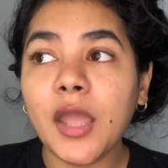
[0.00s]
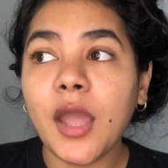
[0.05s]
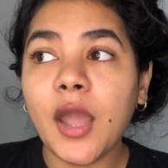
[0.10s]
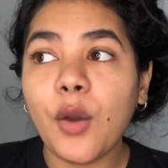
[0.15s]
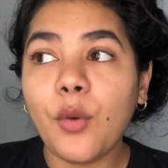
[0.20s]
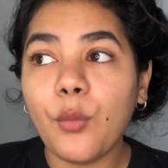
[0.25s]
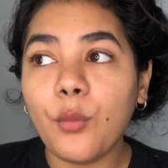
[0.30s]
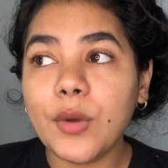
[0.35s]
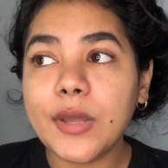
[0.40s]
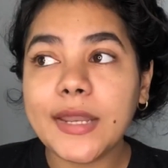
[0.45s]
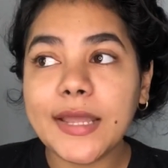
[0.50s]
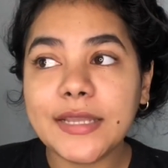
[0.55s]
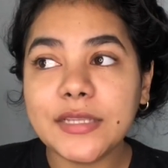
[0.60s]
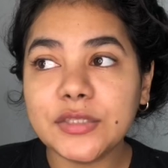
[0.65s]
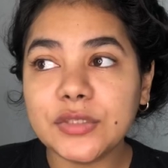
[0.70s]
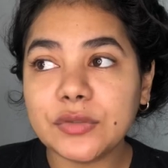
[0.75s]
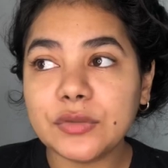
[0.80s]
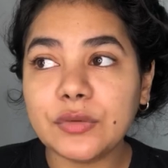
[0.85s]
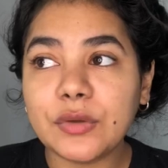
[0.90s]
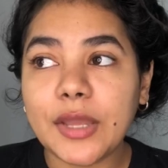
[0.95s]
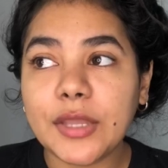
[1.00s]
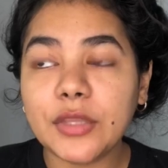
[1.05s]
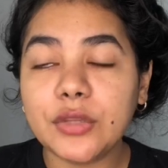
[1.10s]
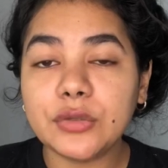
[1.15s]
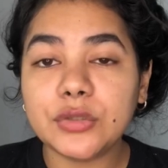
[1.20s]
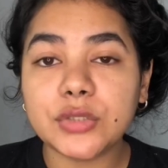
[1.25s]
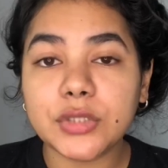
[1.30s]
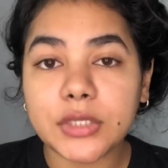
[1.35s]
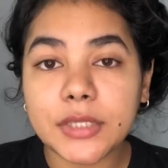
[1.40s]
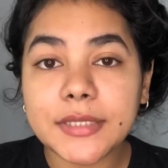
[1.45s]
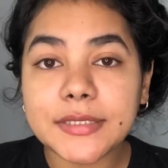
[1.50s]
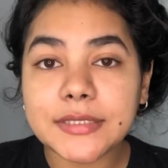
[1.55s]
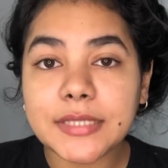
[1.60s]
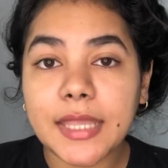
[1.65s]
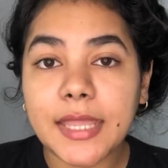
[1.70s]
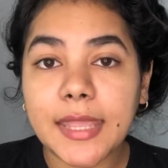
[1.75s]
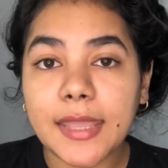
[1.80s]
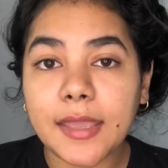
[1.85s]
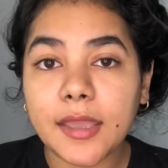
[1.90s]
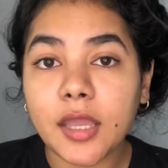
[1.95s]
what I do, I usually
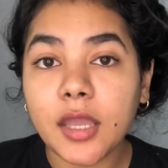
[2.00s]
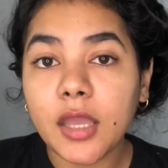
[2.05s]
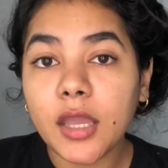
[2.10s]
take